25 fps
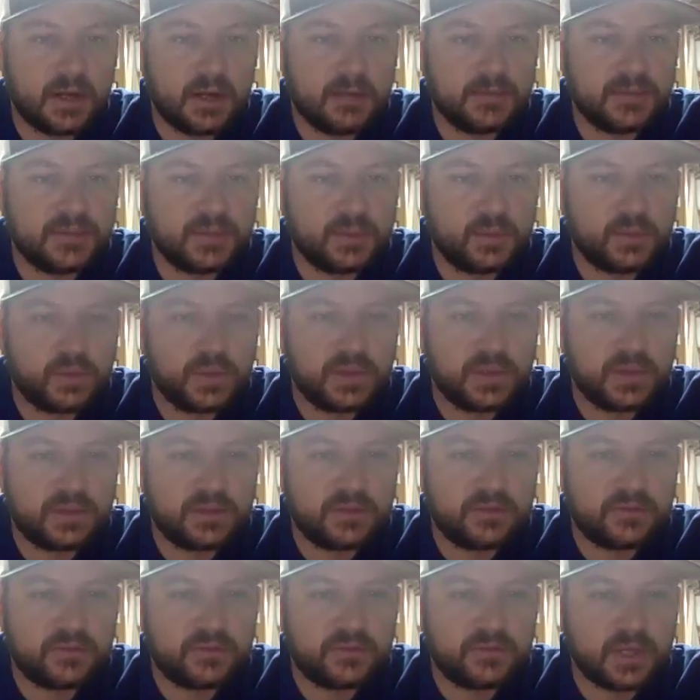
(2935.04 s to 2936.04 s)
So with
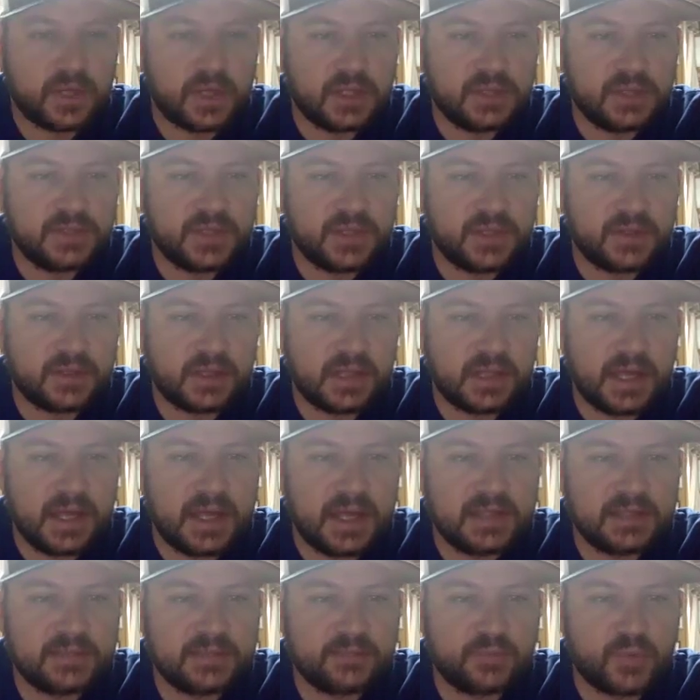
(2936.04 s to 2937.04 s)
the floods on the
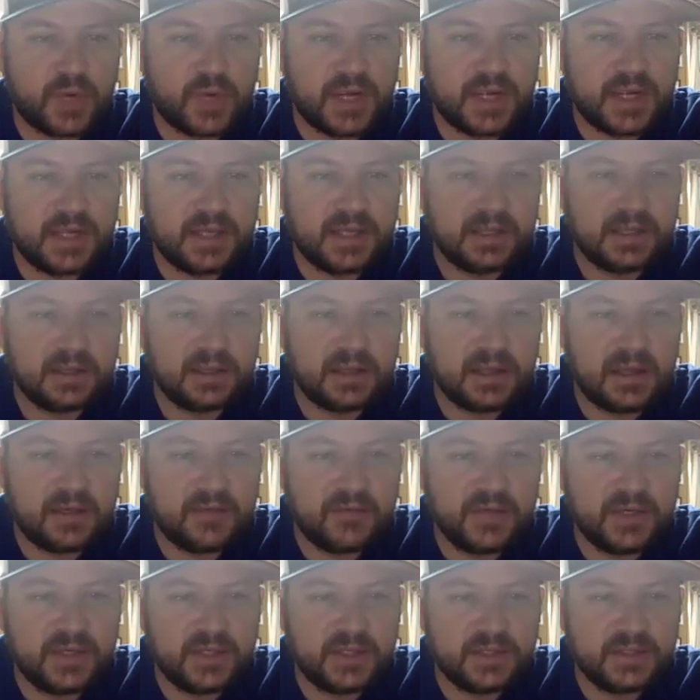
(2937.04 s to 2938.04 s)
lakes breaking
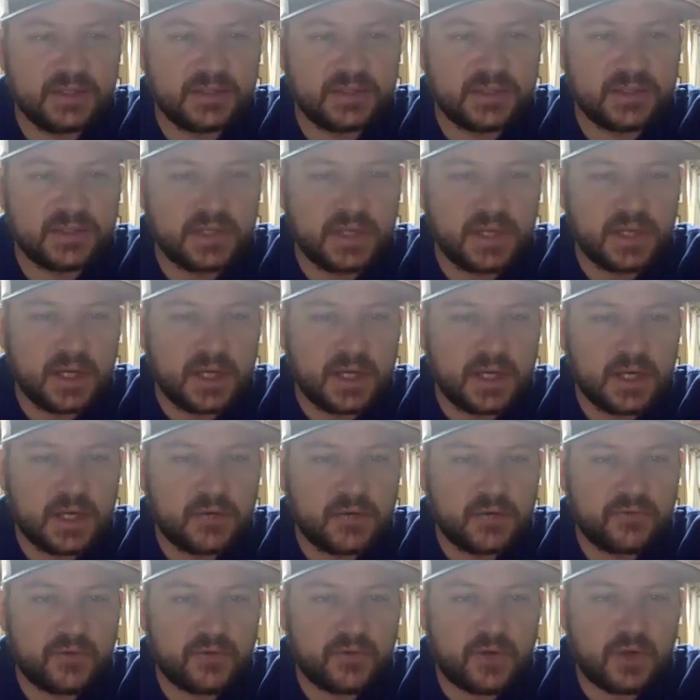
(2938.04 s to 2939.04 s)
levees,
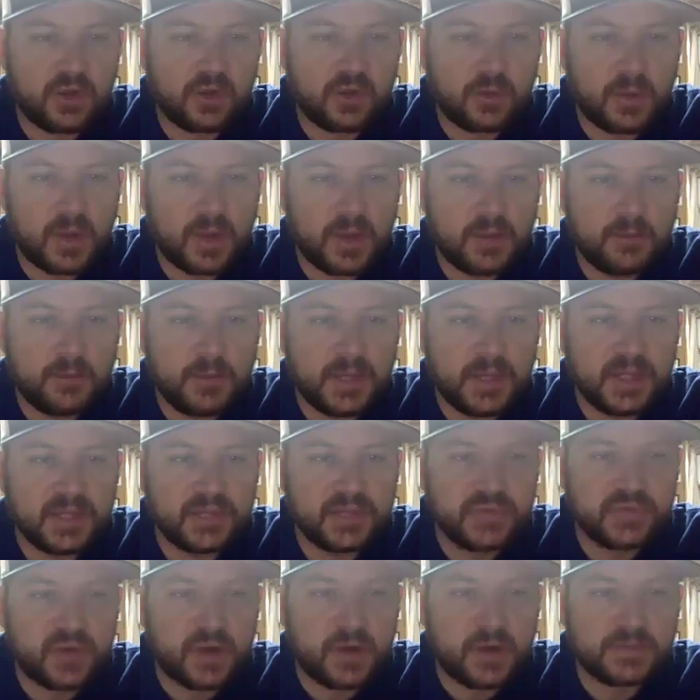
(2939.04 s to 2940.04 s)
followed by
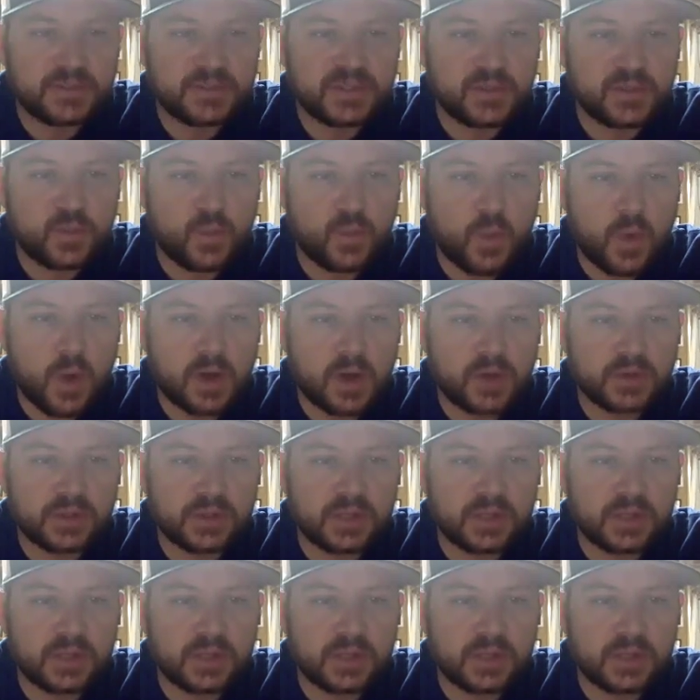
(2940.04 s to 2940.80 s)
big drops in water